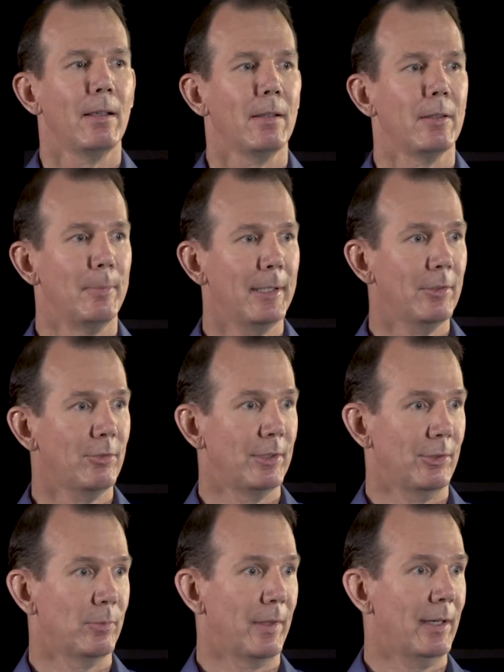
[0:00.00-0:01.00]
The biggest
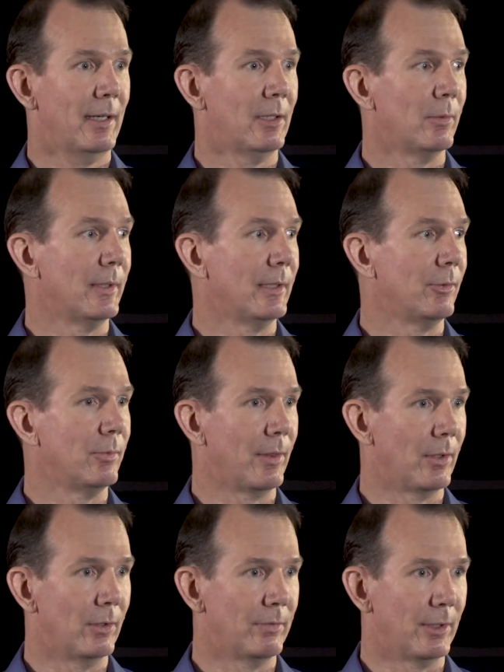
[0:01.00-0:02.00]
risk with heroin is
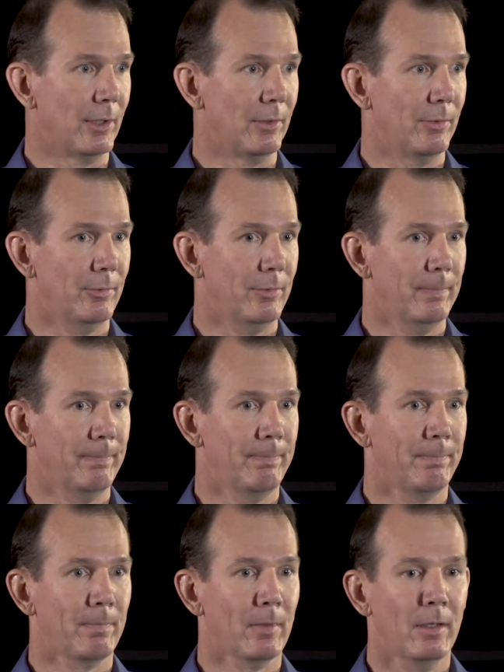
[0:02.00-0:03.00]
with overdose.
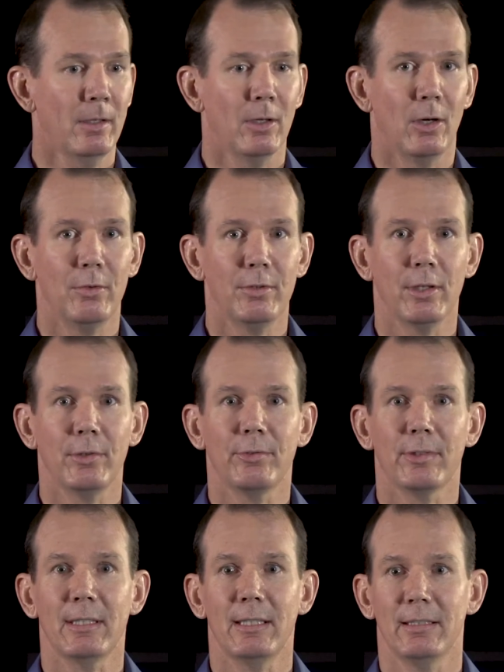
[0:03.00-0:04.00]

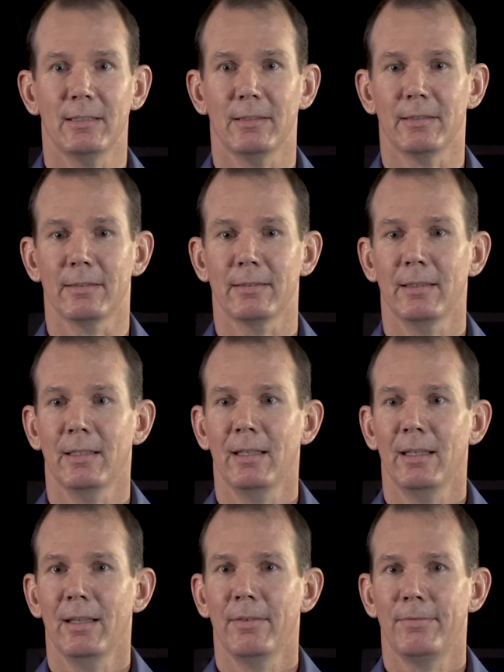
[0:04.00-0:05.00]
Overdose kills
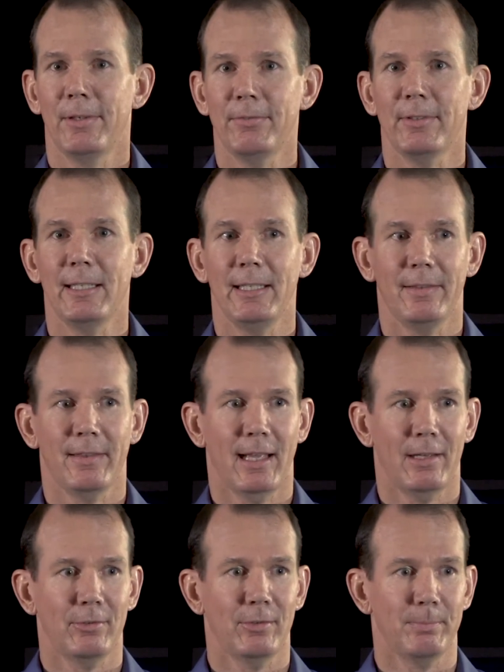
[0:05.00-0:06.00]

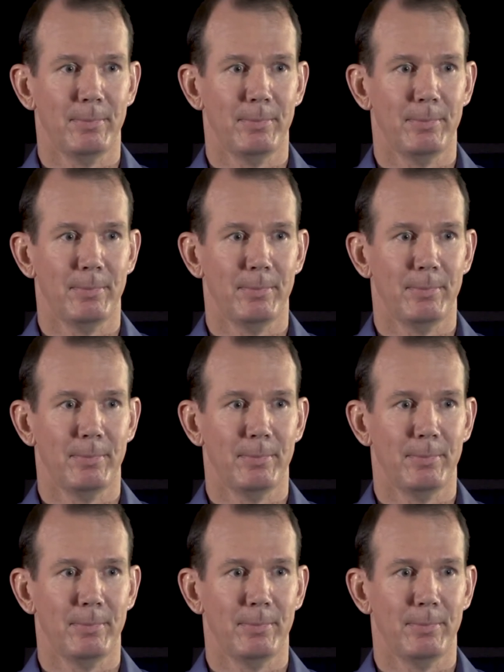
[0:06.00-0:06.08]
15,000